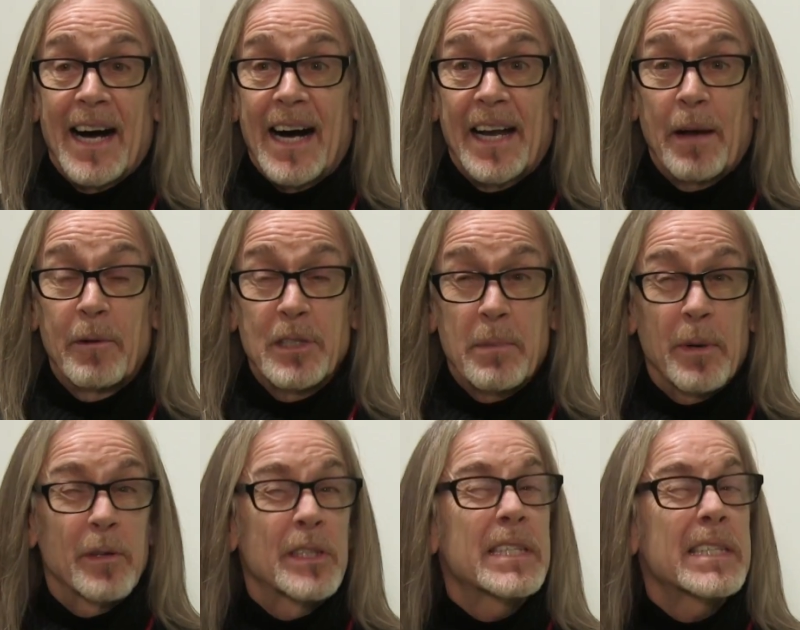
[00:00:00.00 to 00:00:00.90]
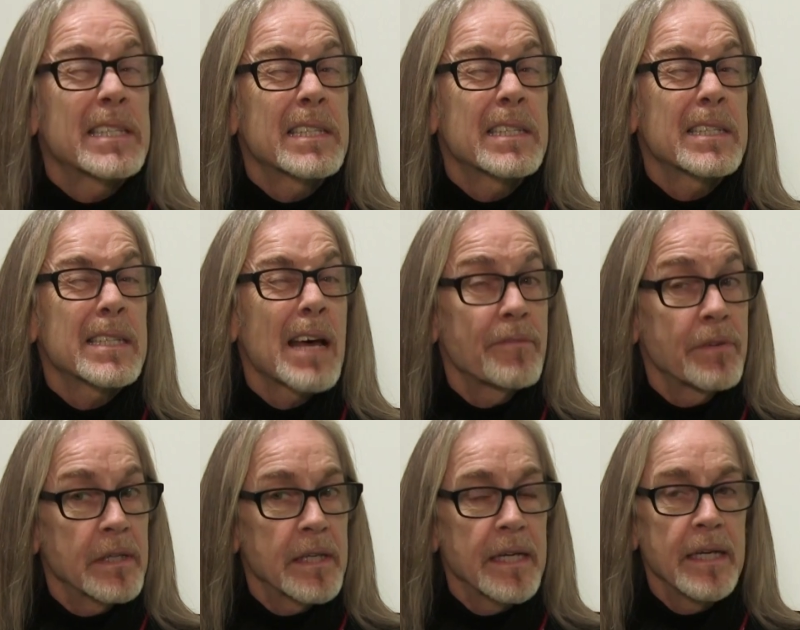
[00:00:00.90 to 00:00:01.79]
And I was about
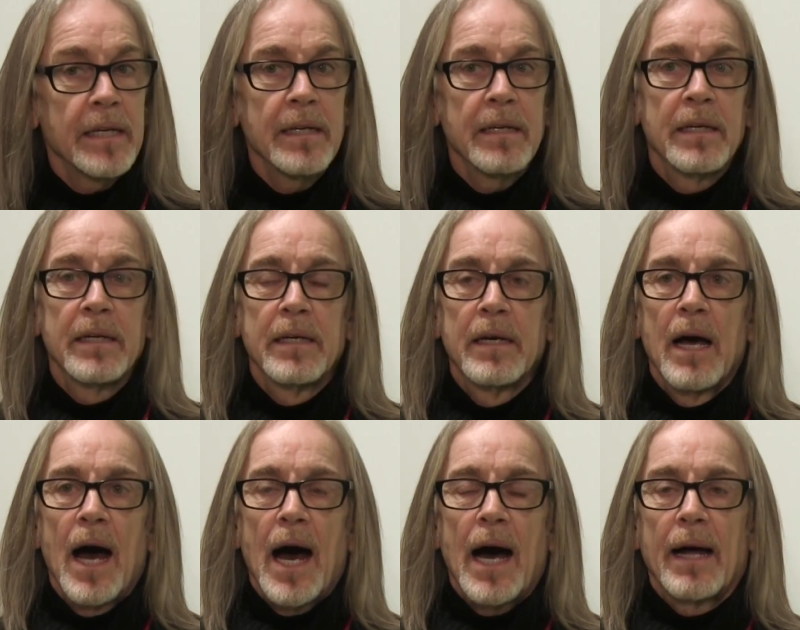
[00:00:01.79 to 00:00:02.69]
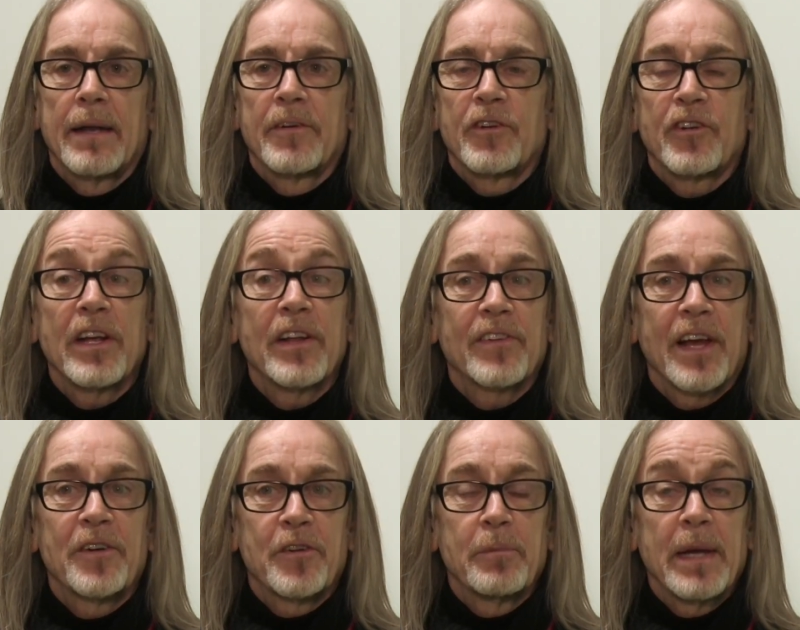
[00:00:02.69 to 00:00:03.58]
17, and she
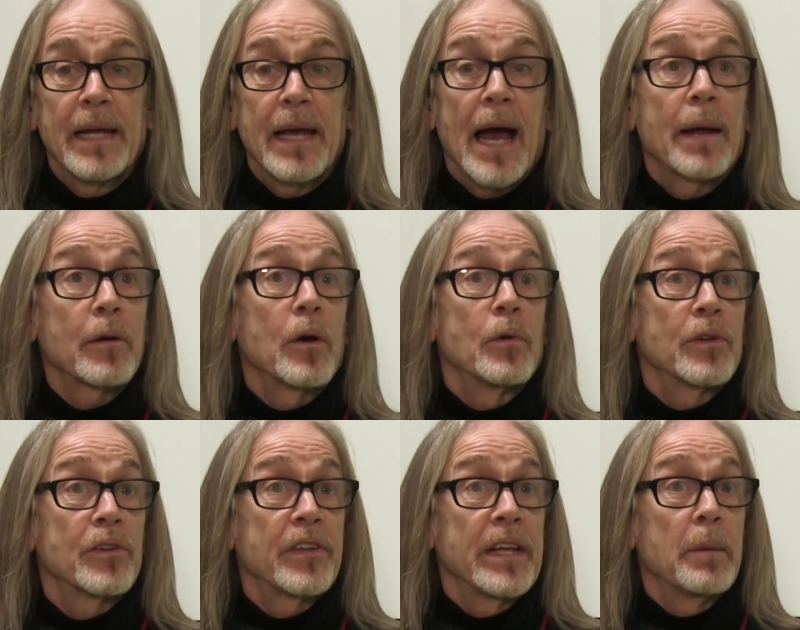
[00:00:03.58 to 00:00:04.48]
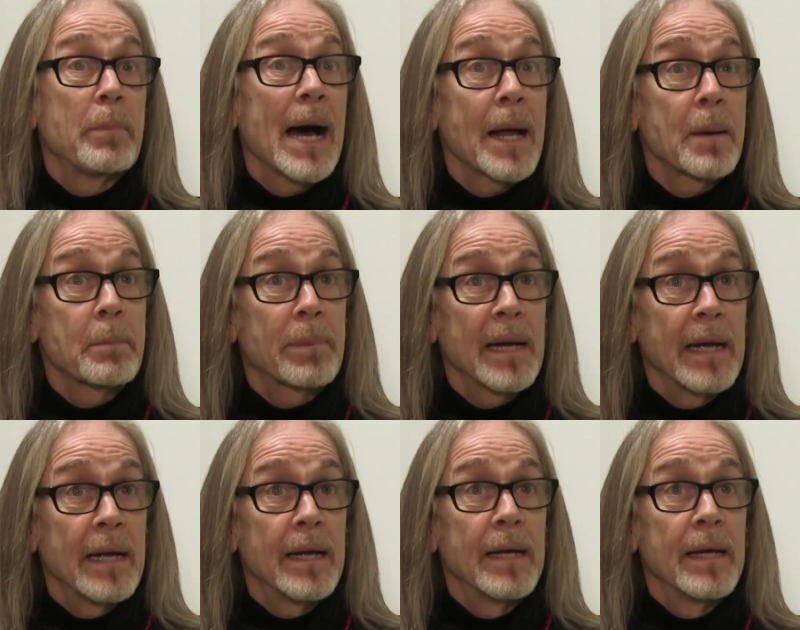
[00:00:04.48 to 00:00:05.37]
said to me, I'm going to see a band
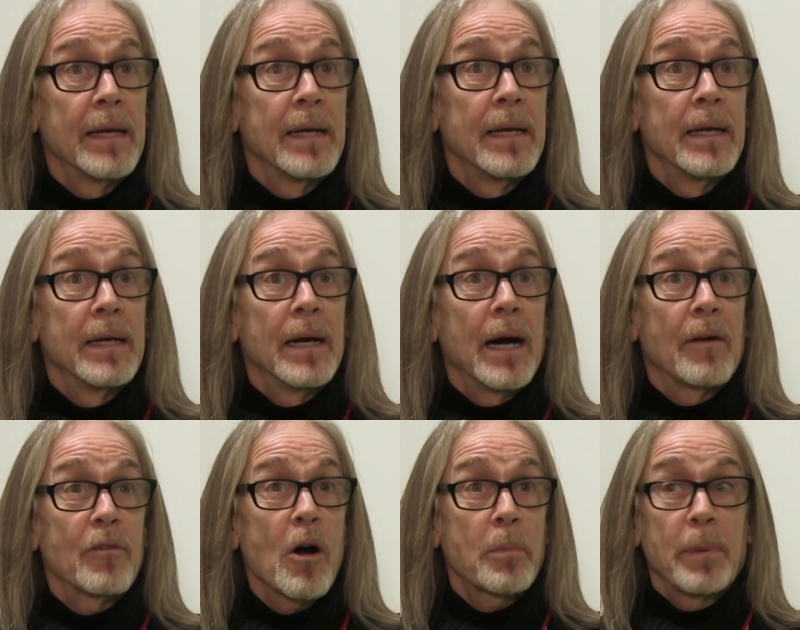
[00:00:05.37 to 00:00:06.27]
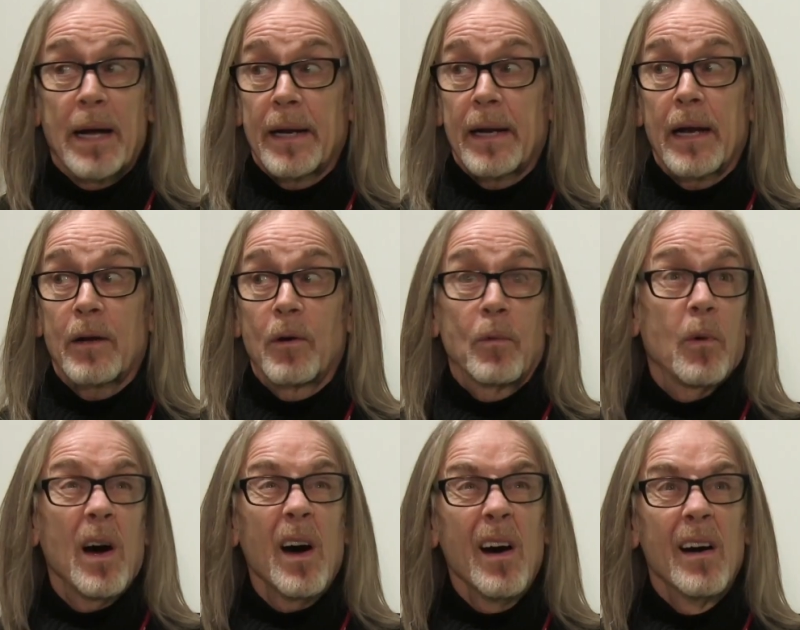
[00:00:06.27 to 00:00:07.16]
play, a rock band. And I go,
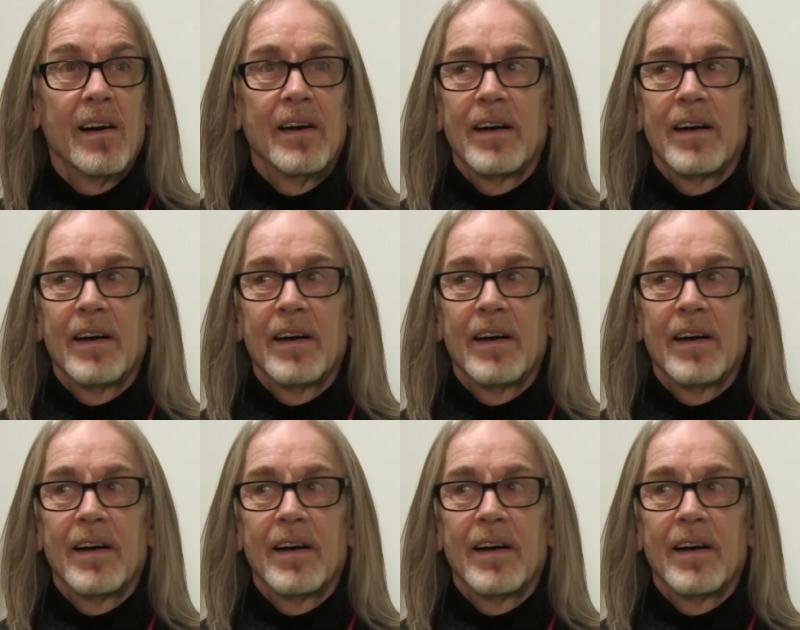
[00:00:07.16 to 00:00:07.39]
what?